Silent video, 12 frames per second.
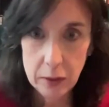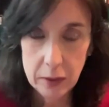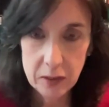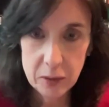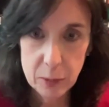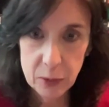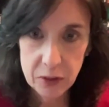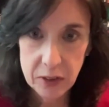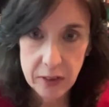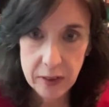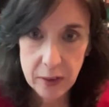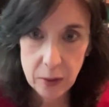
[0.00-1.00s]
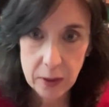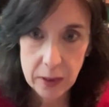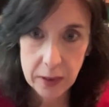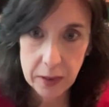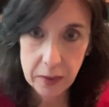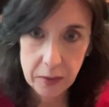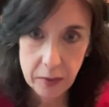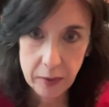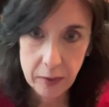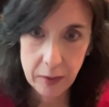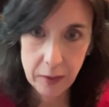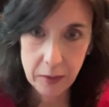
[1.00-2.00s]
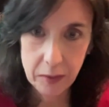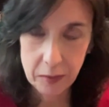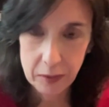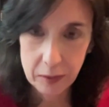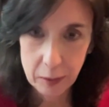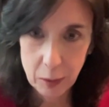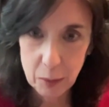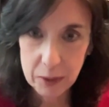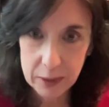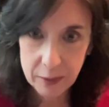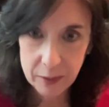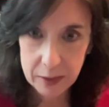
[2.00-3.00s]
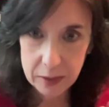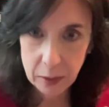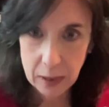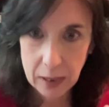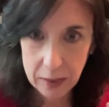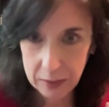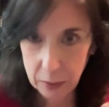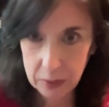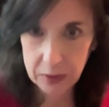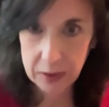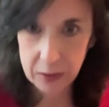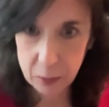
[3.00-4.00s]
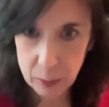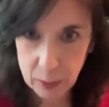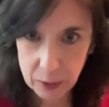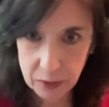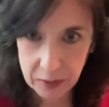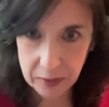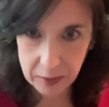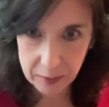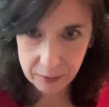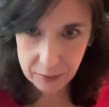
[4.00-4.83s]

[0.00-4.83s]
a conspiracy theory is a belief that there is a conspiracy,